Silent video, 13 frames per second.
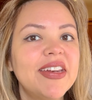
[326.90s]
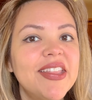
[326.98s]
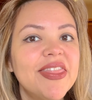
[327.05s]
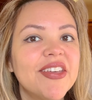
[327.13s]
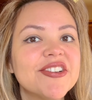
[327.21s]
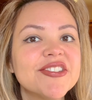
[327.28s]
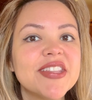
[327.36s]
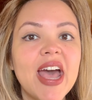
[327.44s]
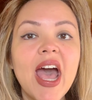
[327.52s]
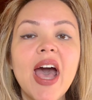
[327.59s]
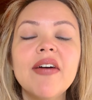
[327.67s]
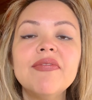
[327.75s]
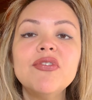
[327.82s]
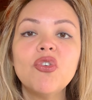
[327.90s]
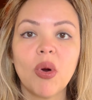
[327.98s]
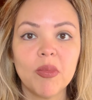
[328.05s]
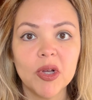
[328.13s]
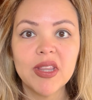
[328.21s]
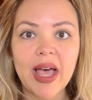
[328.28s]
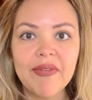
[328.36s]
in those that have
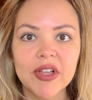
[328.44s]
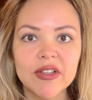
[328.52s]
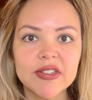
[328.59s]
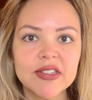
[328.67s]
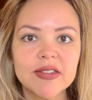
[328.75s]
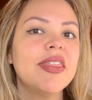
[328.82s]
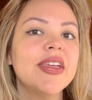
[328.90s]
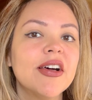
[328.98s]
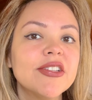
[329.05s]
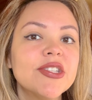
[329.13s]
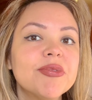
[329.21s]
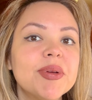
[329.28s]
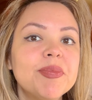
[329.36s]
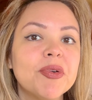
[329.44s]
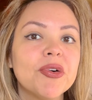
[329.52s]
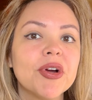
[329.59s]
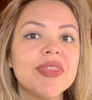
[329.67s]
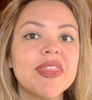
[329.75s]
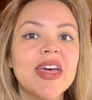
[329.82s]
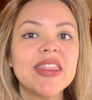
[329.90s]
normal levels. They also
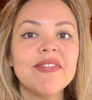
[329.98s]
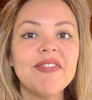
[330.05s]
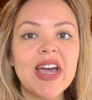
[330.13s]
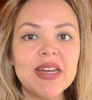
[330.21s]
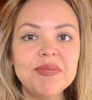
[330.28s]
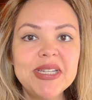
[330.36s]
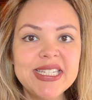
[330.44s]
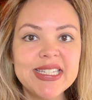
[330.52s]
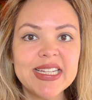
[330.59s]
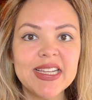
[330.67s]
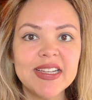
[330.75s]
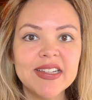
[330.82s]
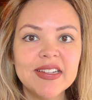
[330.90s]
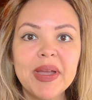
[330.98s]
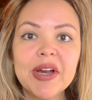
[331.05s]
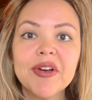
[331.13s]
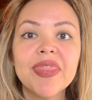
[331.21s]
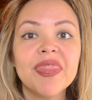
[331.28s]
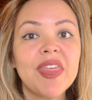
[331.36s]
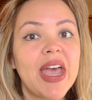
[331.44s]
report that the vitamin D
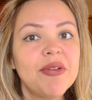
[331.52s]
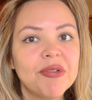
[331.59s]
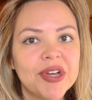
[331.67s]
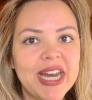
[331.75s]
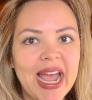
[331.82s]
parathyroid